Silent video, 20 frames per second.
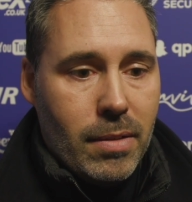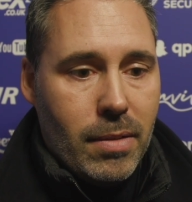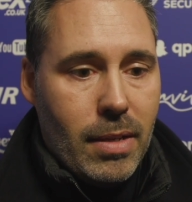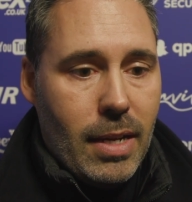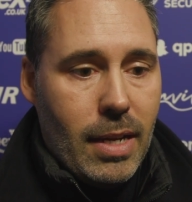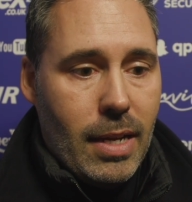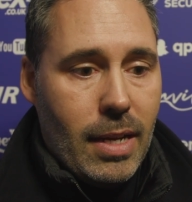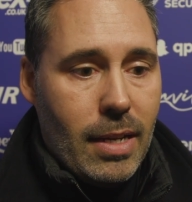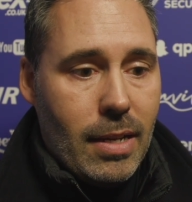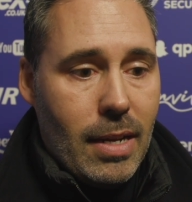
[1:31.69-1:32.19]

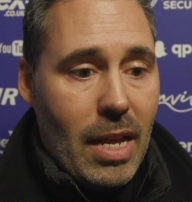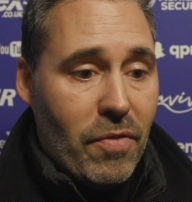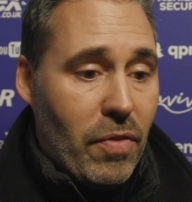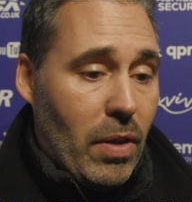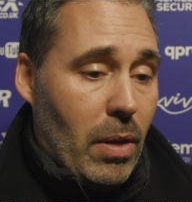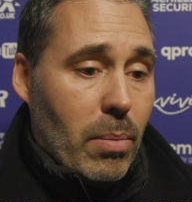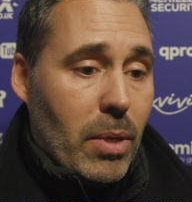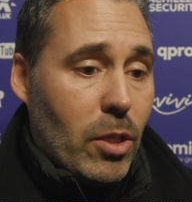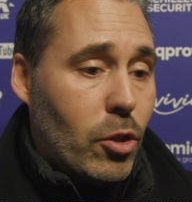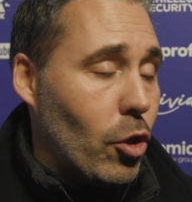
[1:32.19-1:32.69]
And I
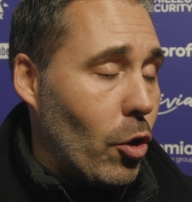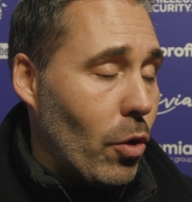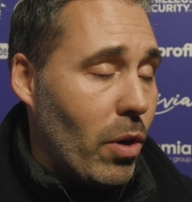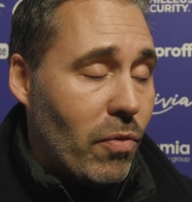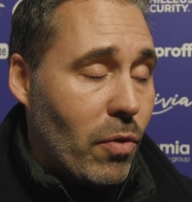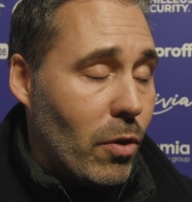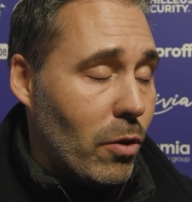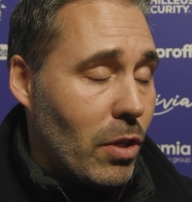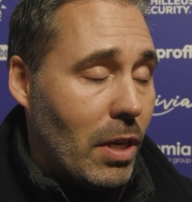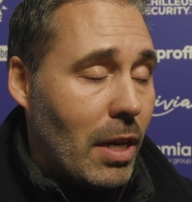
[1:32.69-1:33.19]
feel a bit sorry
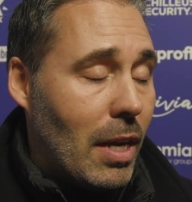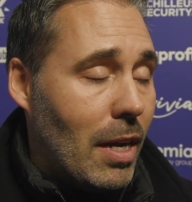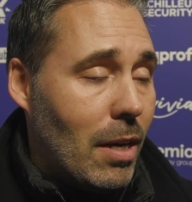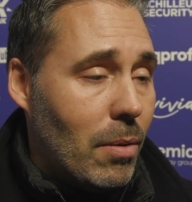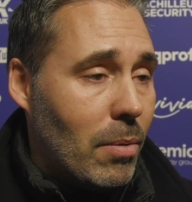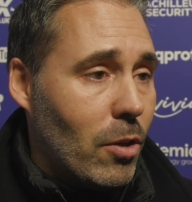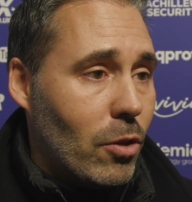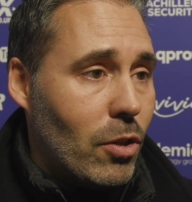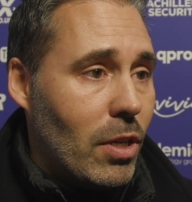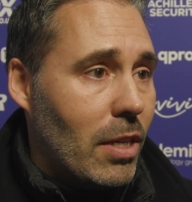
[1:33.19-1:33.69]
for Sinclair,
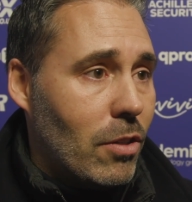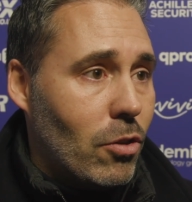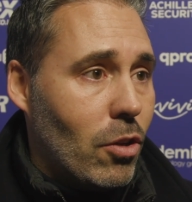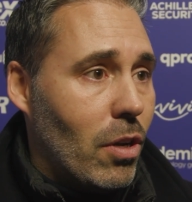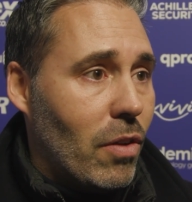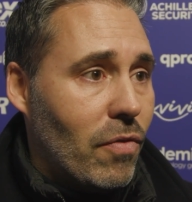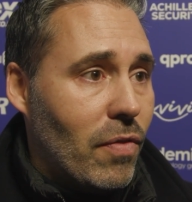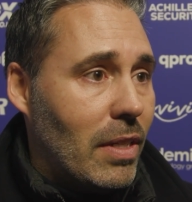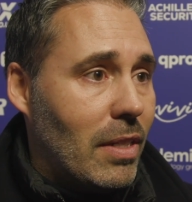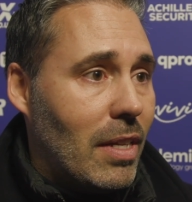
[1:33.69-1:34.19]
because he has done
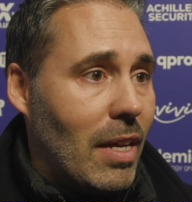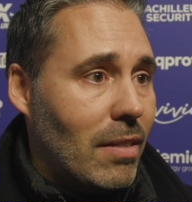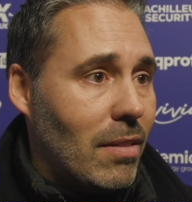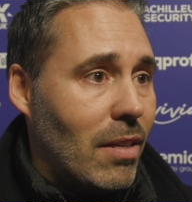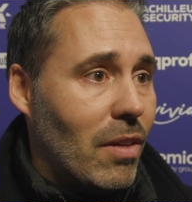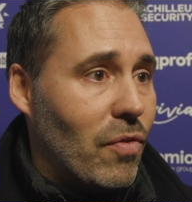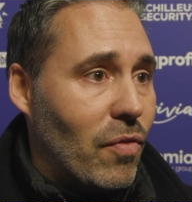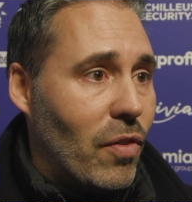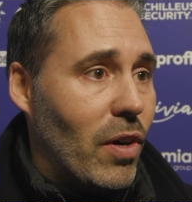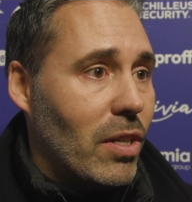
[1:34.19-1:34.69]
a
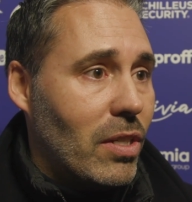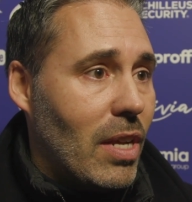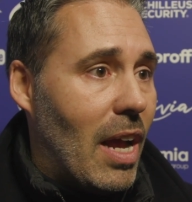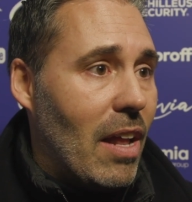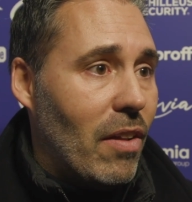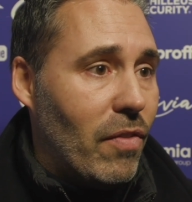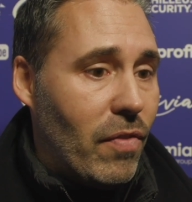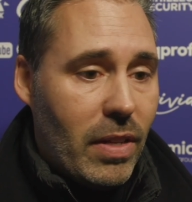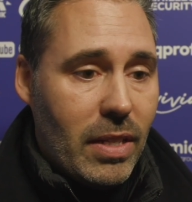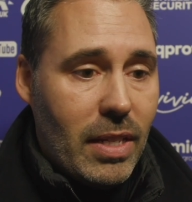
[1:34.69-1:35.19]
fantastic first
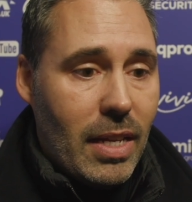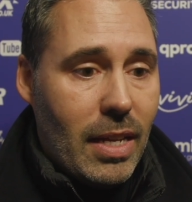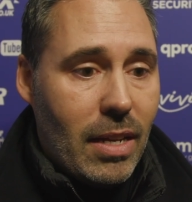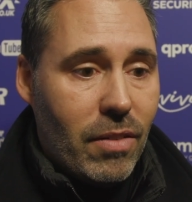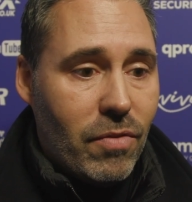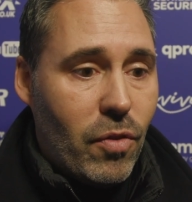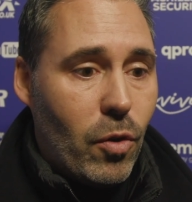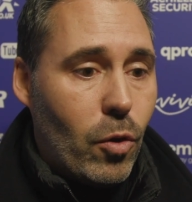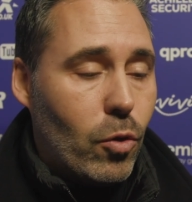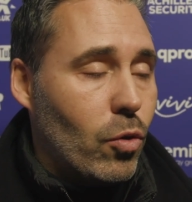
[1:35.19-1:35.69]
half, and then
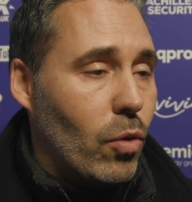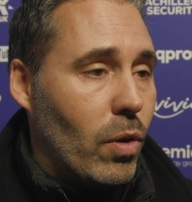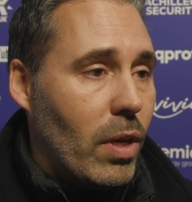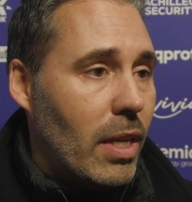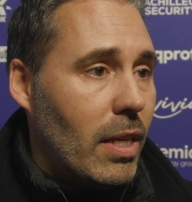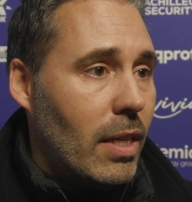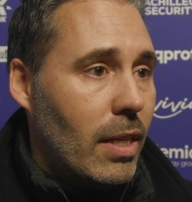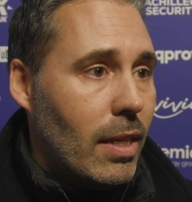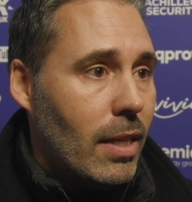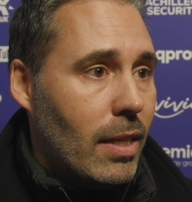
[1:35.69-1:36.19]

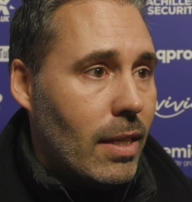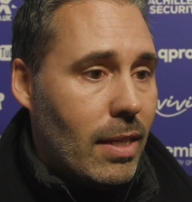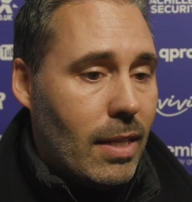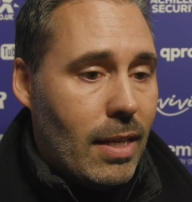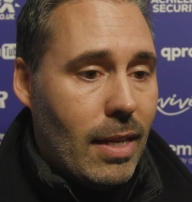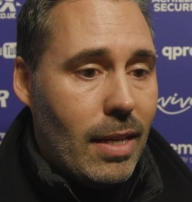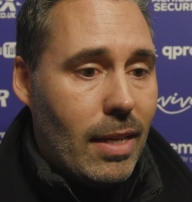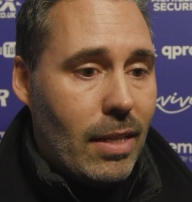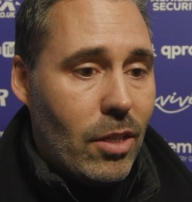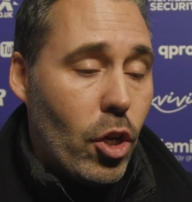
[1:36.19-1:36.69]
unfortunately
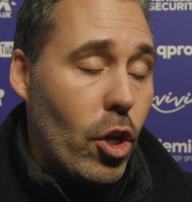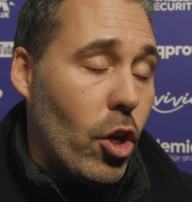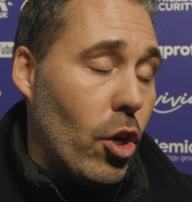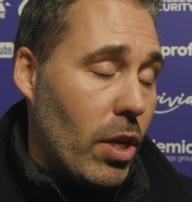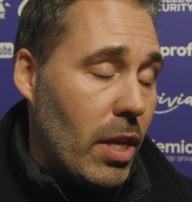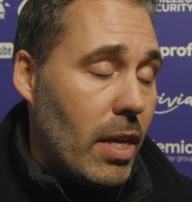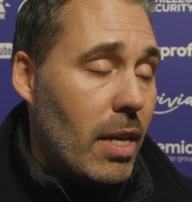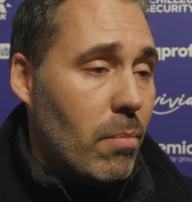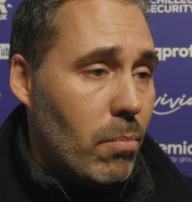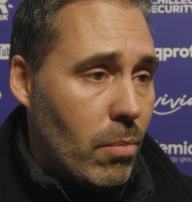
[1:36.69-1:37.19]
not
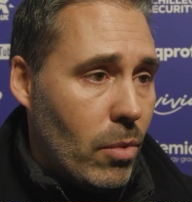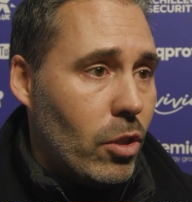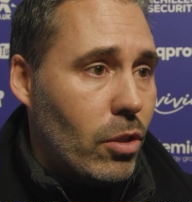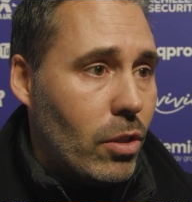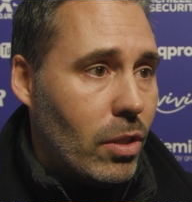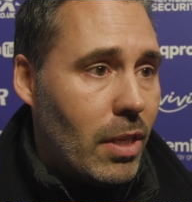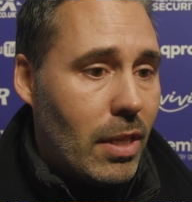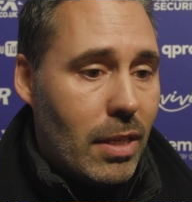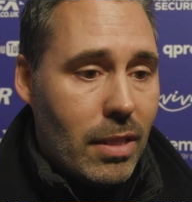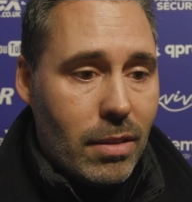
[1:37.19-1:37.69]
only him, but
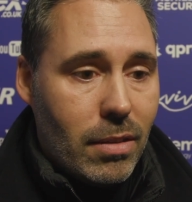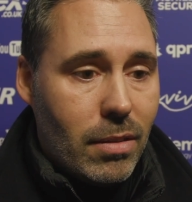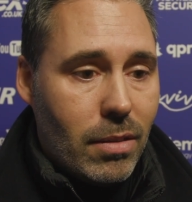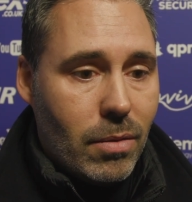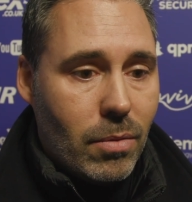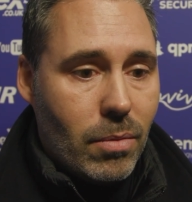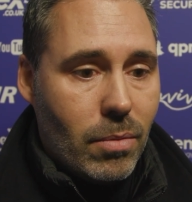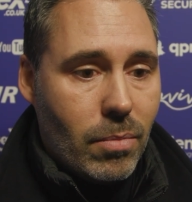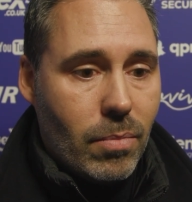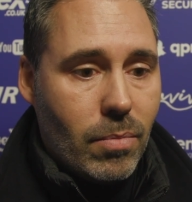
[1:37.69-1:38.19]
he's
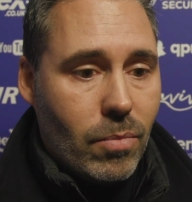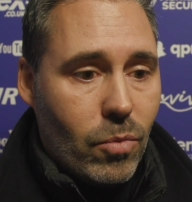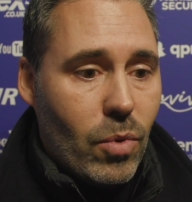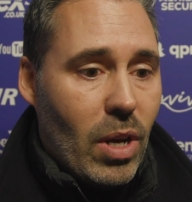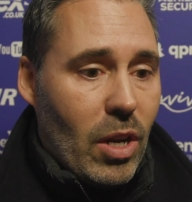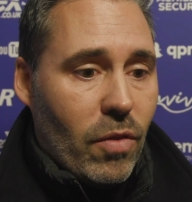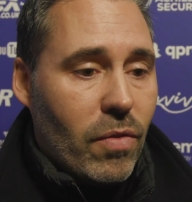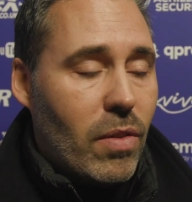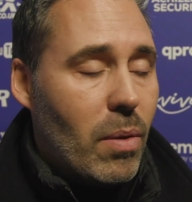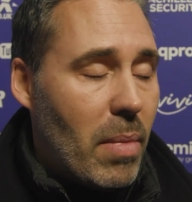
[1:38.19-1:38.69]

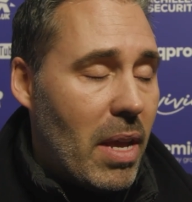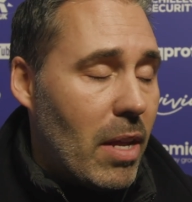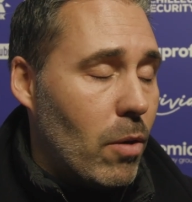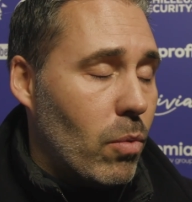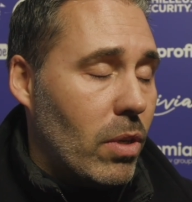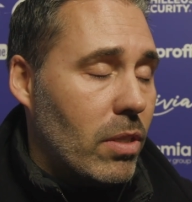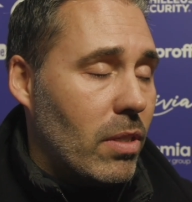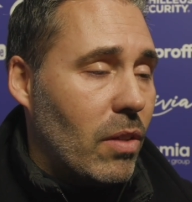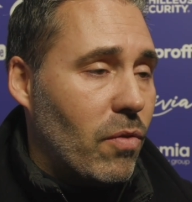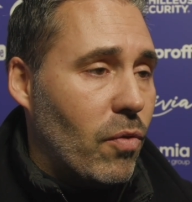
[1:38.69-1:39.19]
one of the main
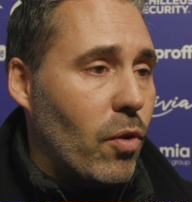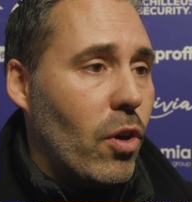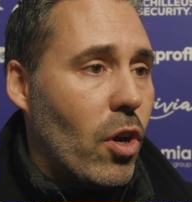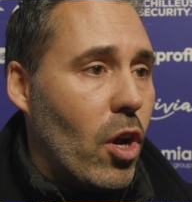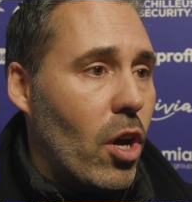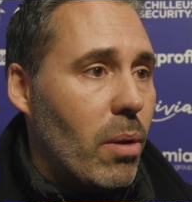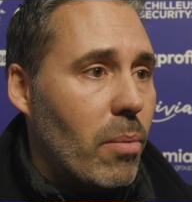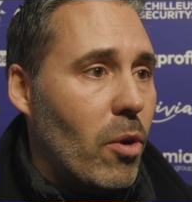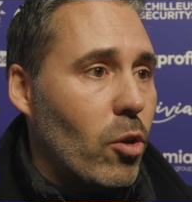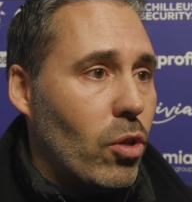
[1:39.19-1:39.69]
ones that
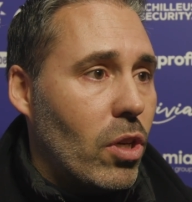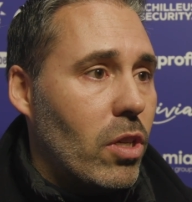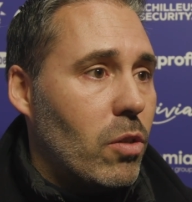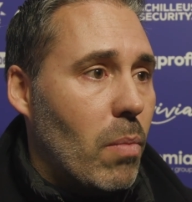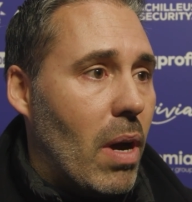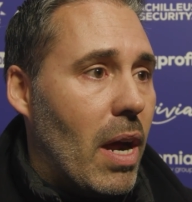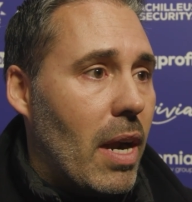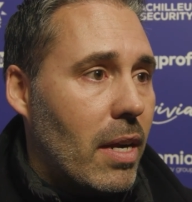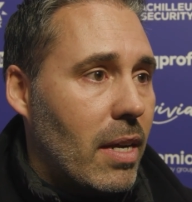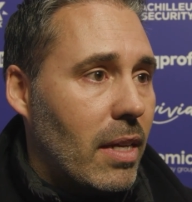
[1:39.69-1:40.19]
forgot about his
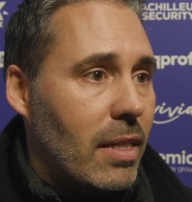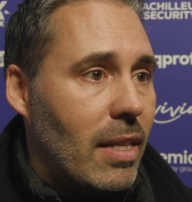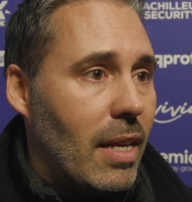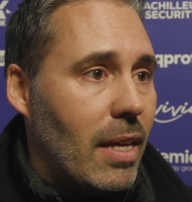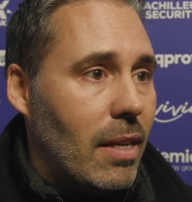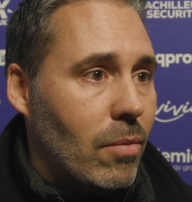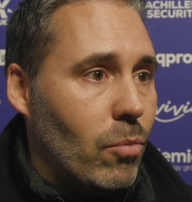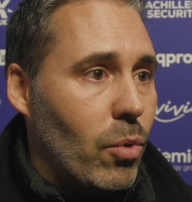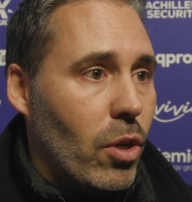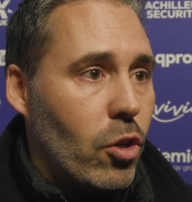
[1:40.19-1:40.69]
mark, and
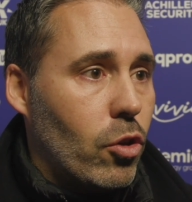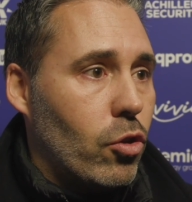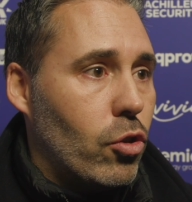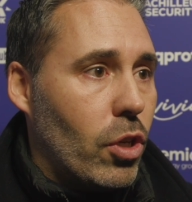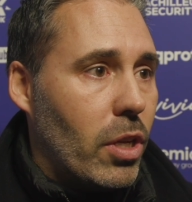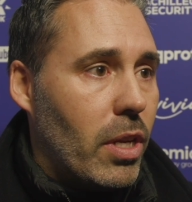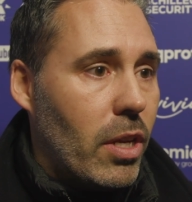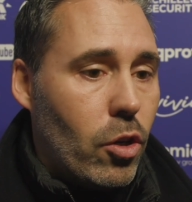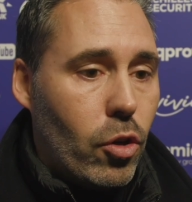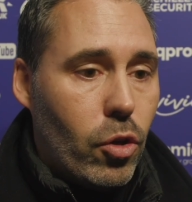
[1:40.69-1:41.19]
then we
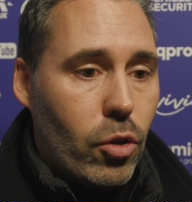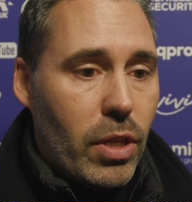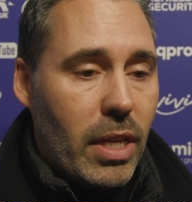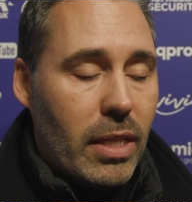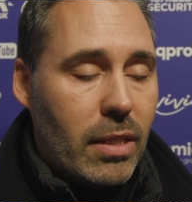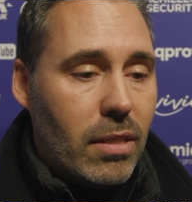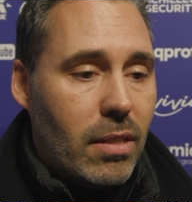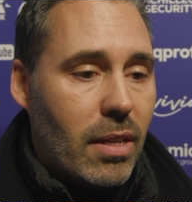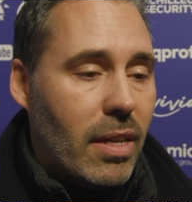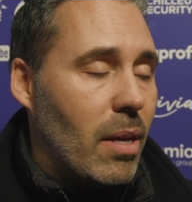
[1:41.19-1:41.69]
concede a goal
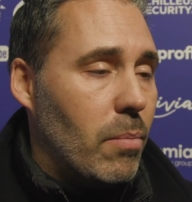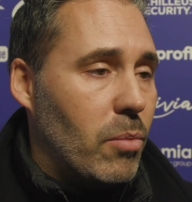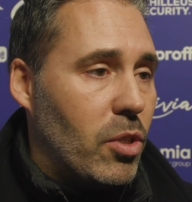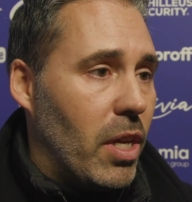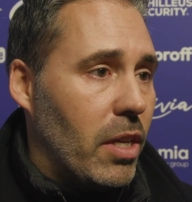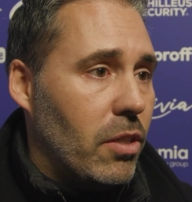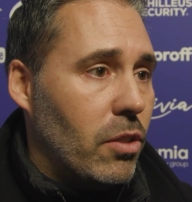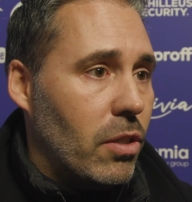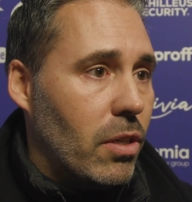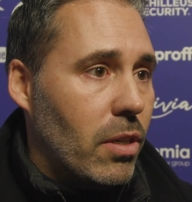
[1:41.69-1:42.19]
that is a game
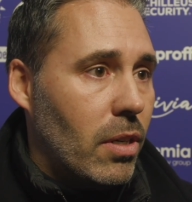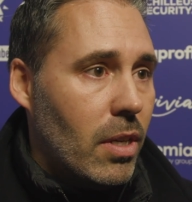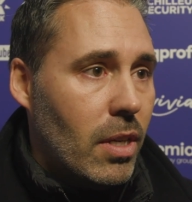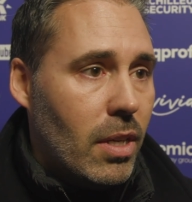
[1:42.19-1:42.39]
changer.